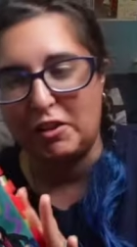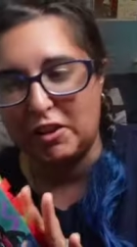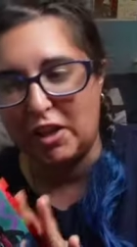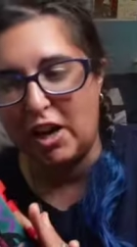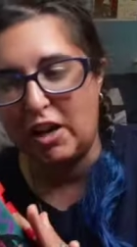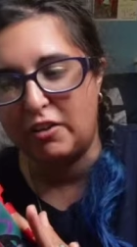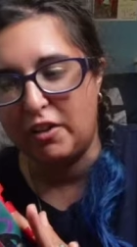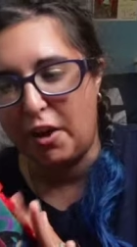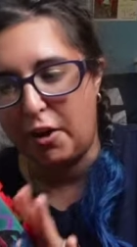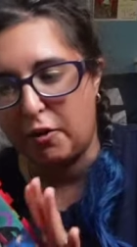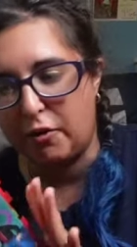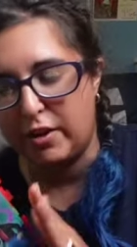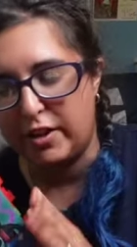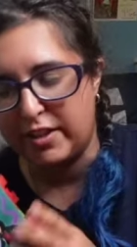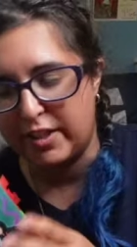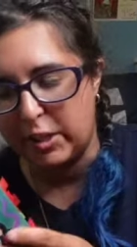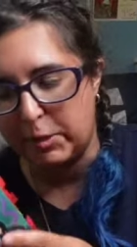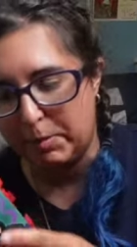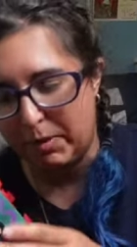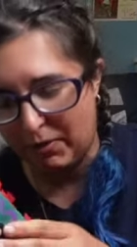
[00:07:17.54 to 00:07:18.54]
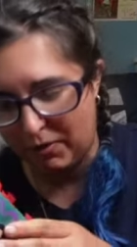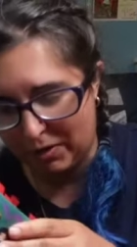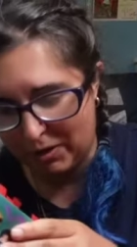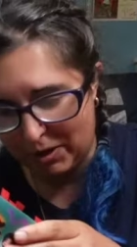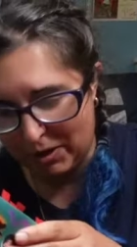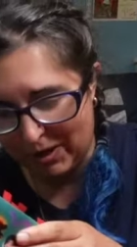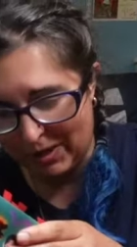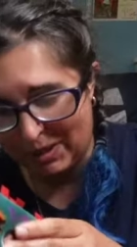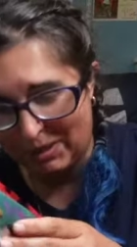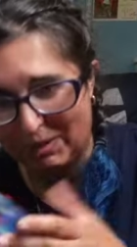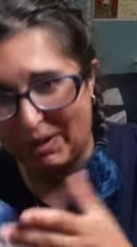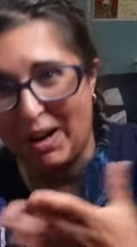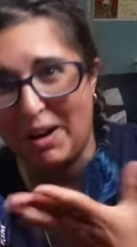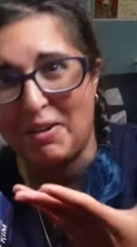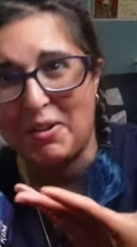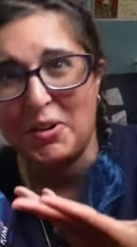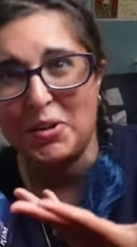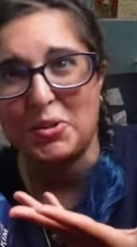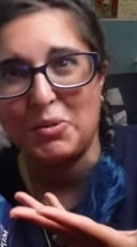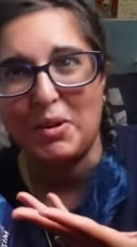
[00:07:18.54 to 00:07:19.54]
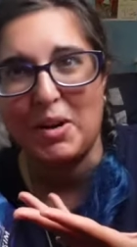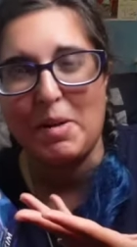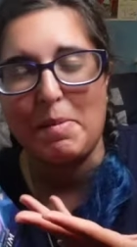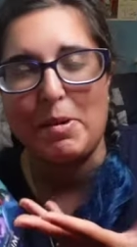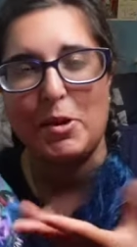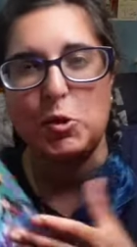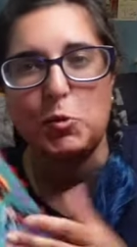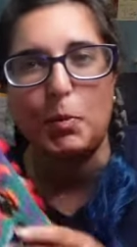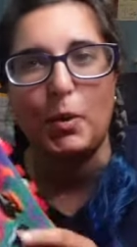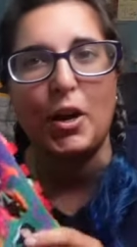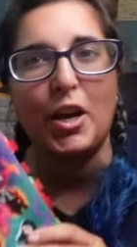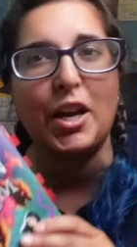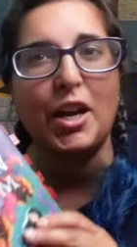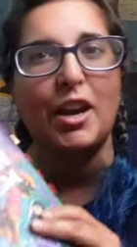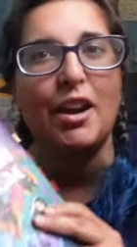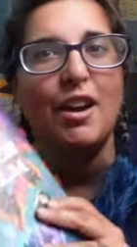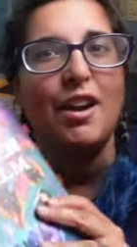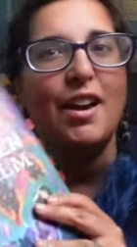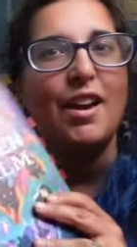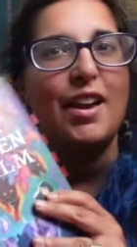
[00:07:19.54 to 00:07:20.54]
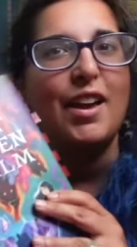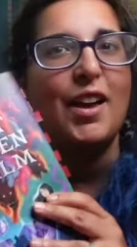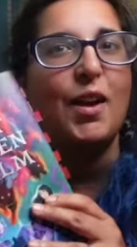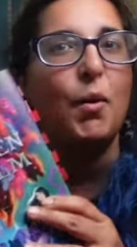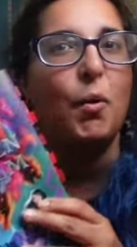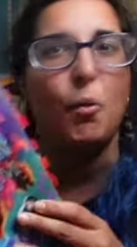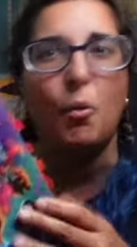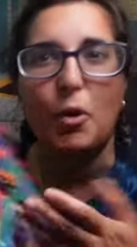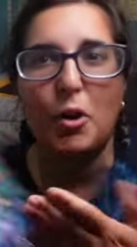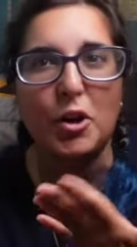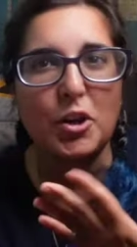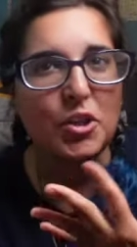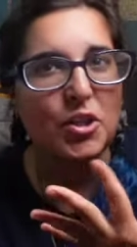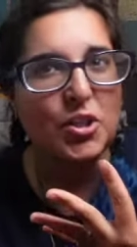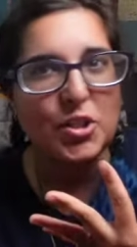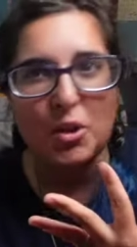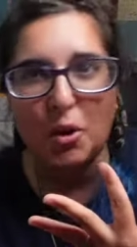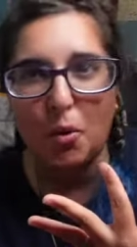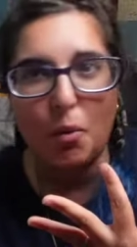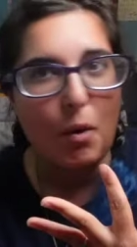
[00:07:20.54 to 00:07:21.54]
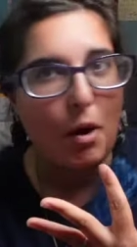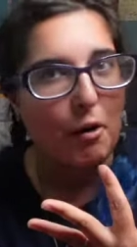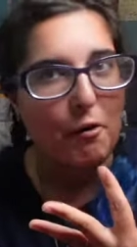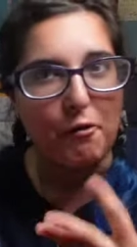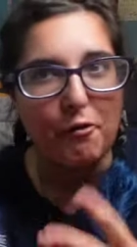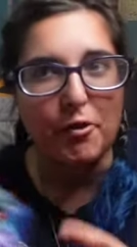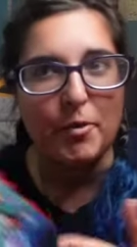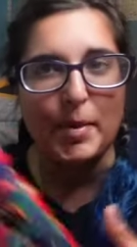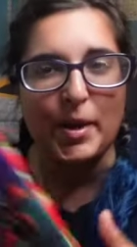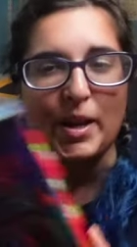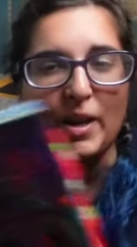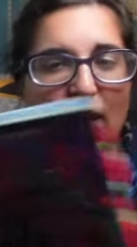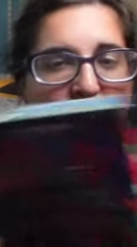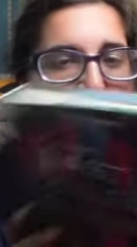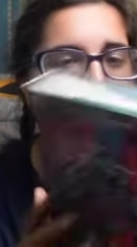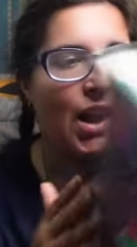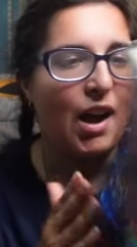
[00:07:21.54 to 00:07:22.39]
a lot of reasons, but for a three hundred twenty page book, it worked so well for me.